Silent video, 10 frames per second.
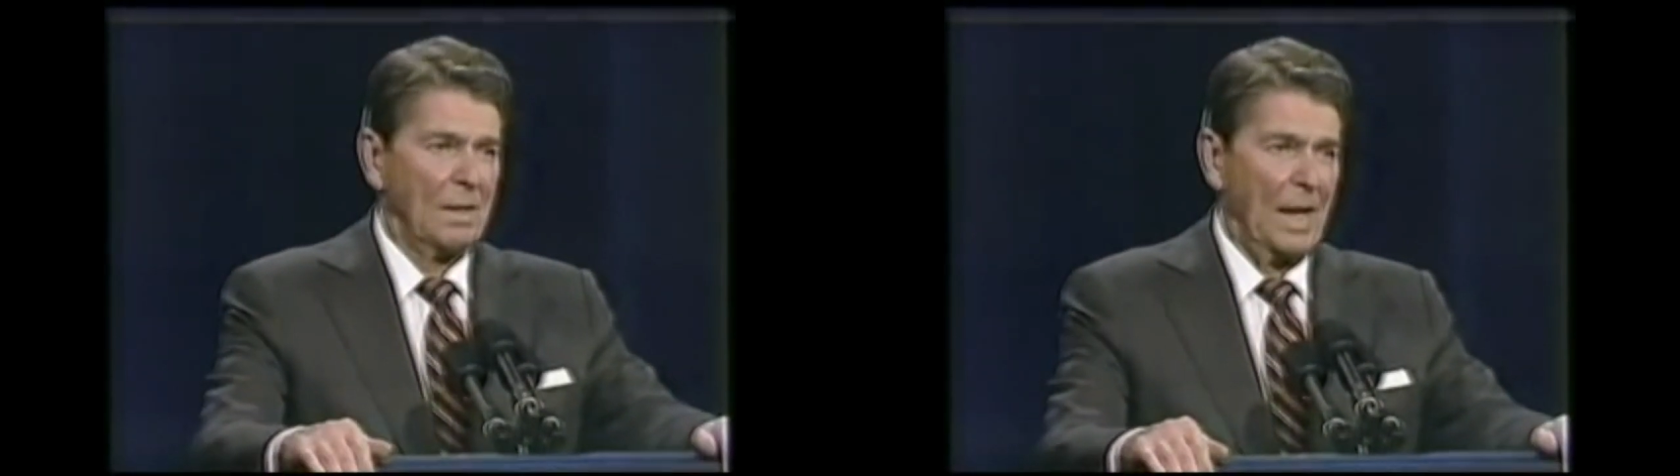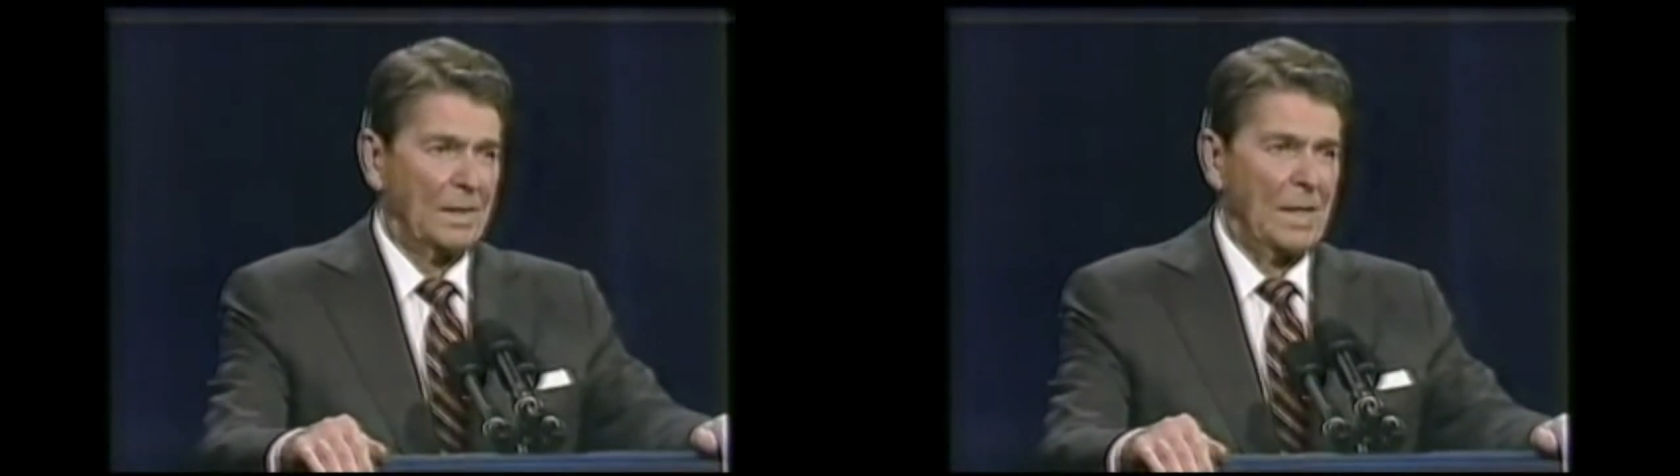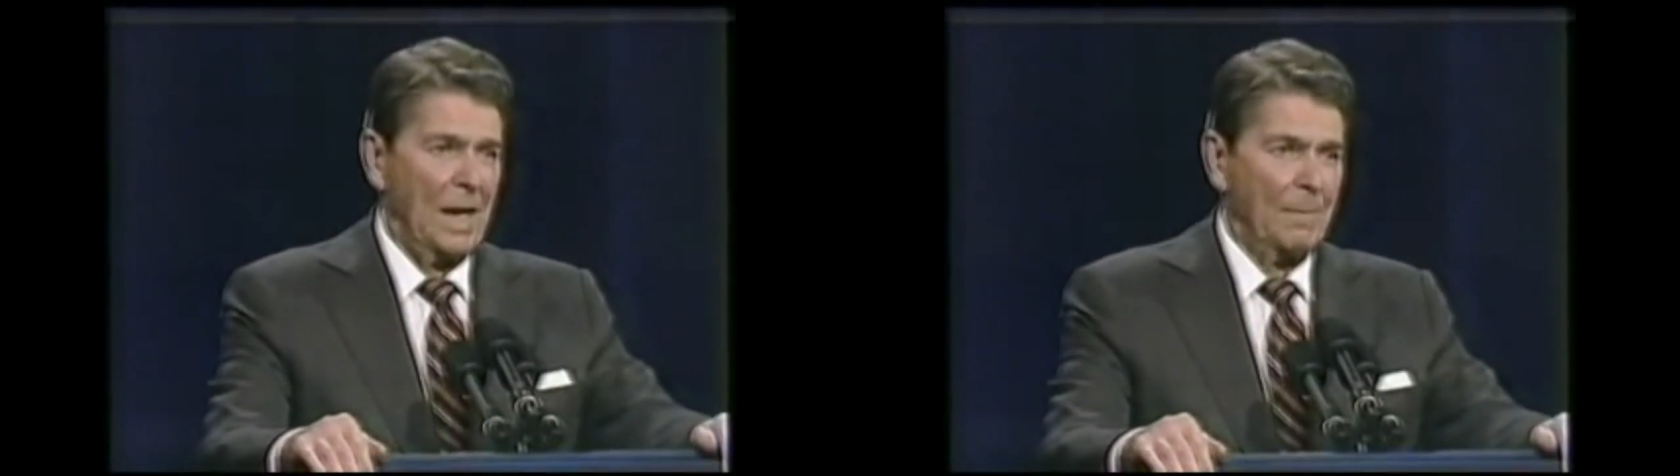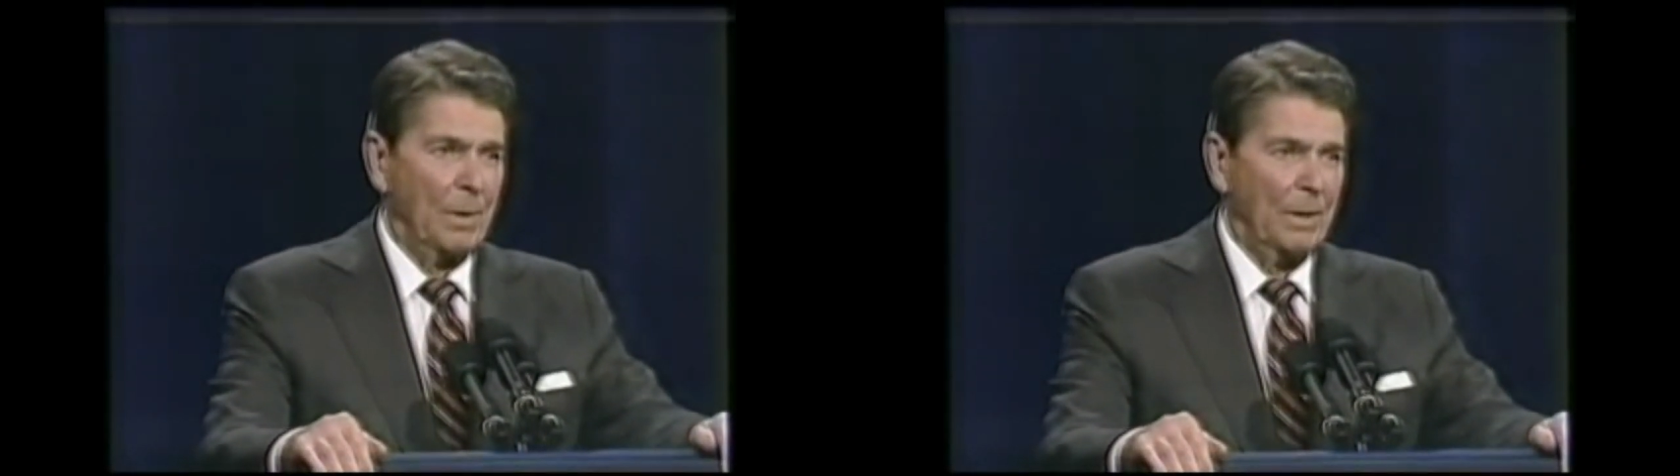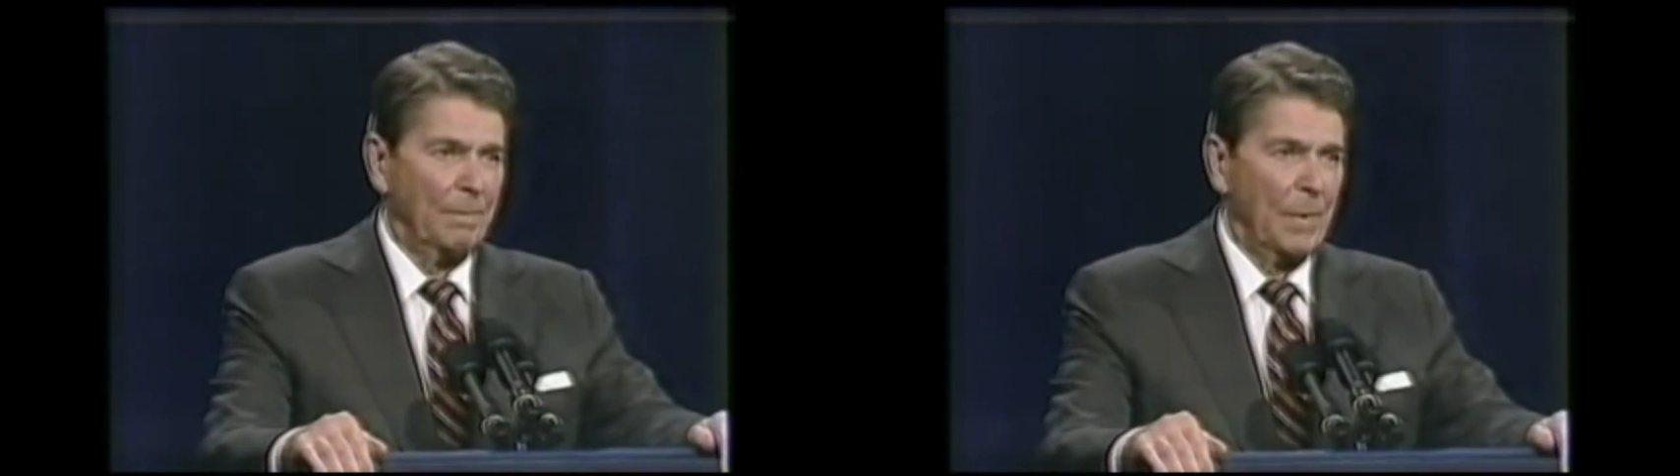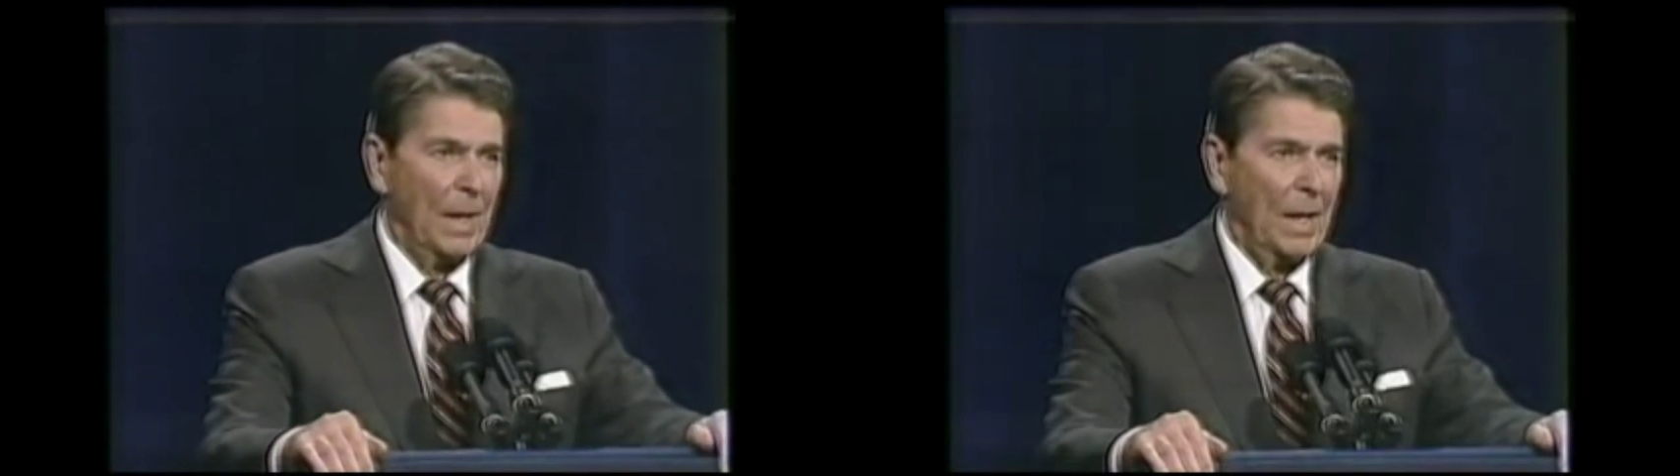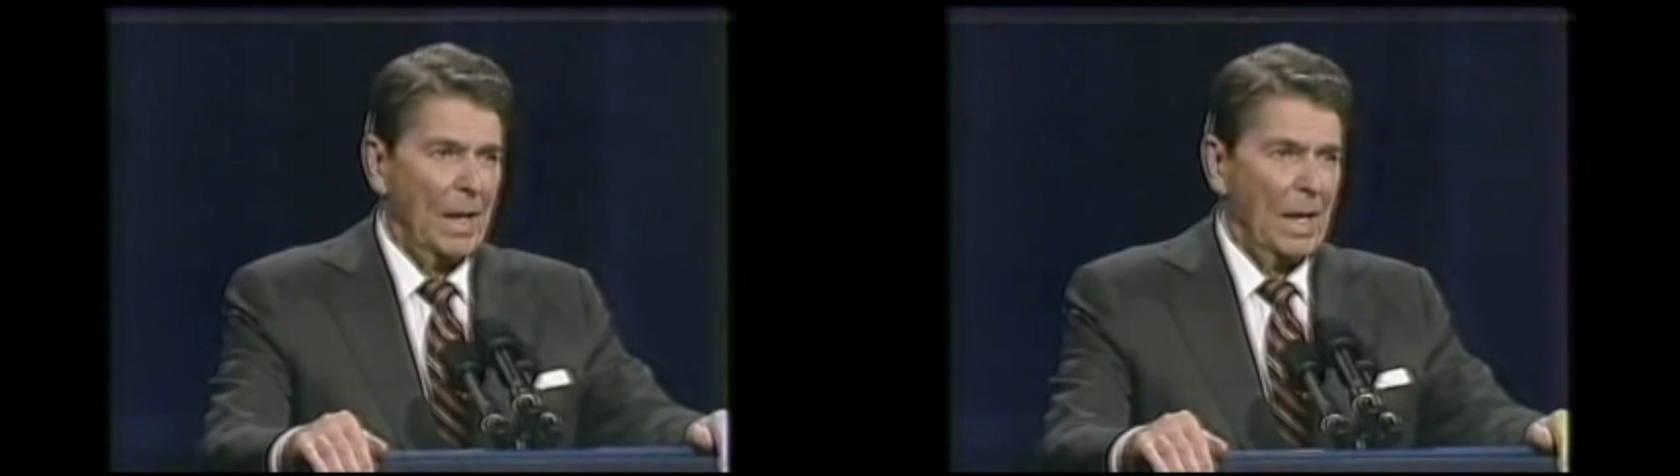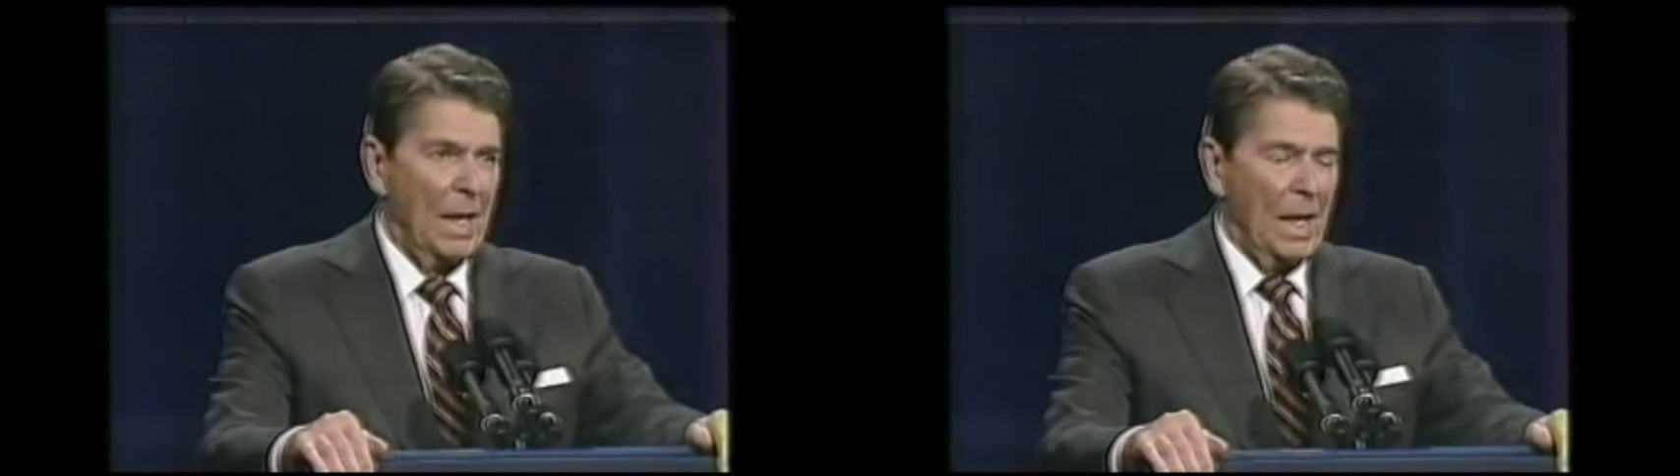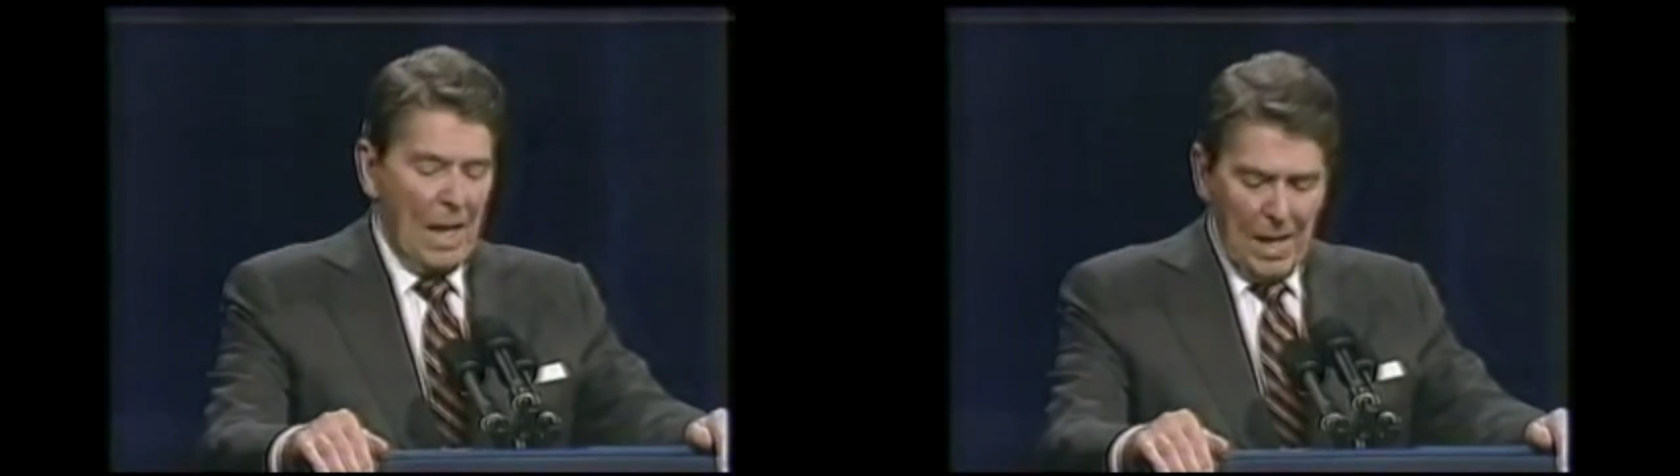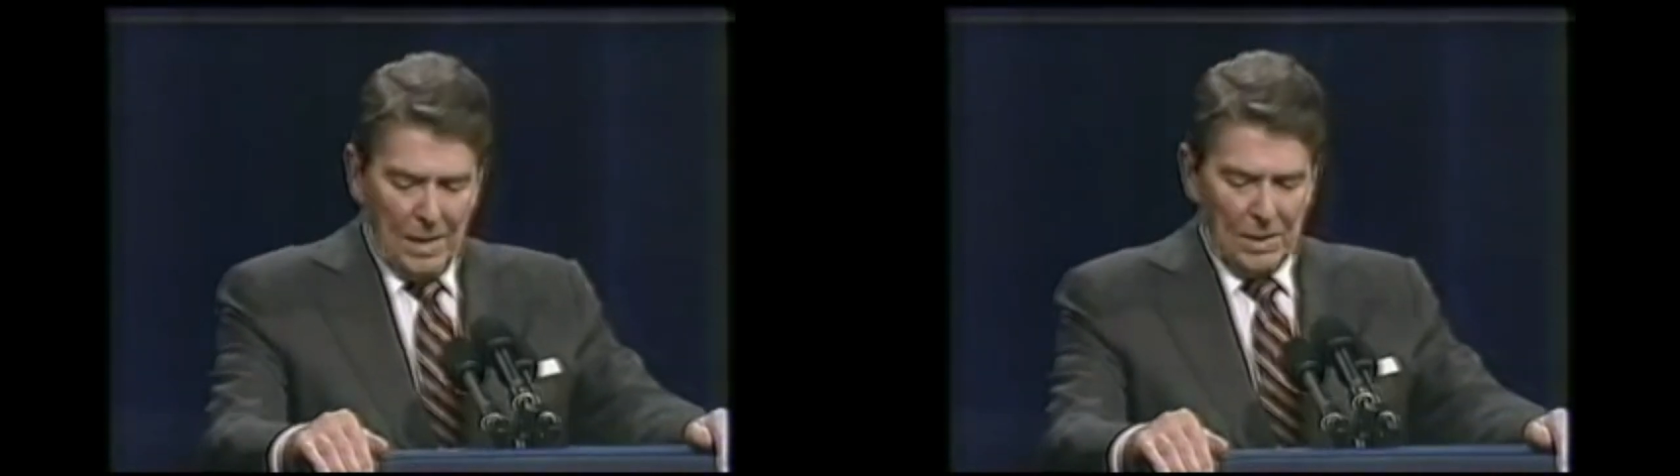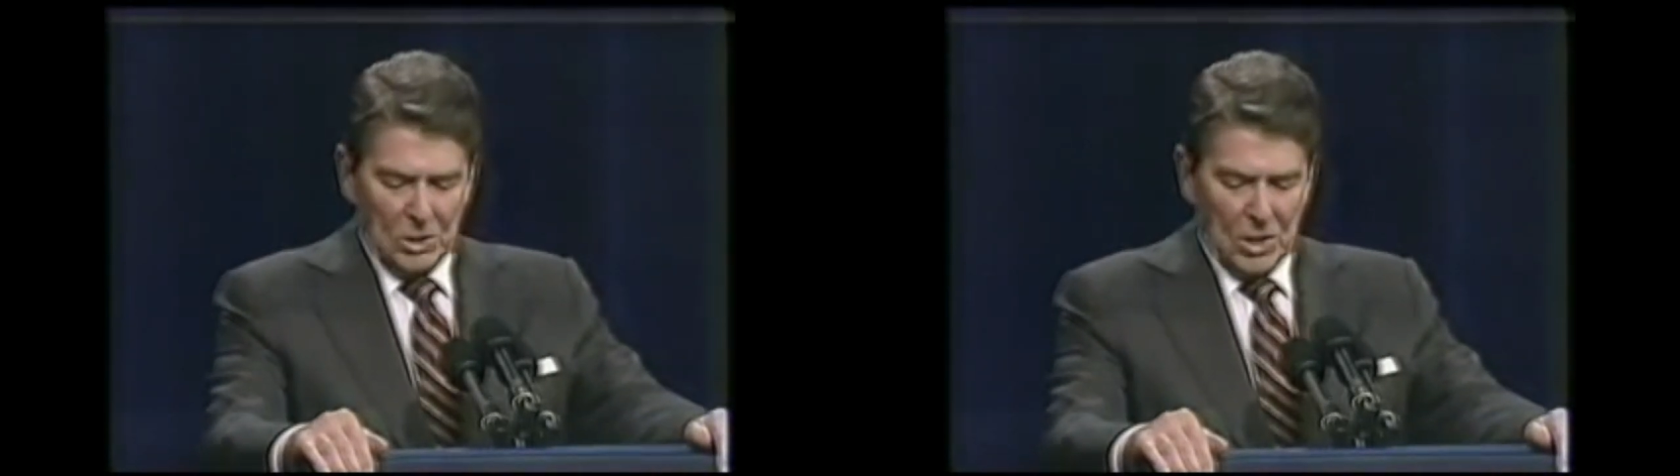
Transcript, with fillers: that to happen. The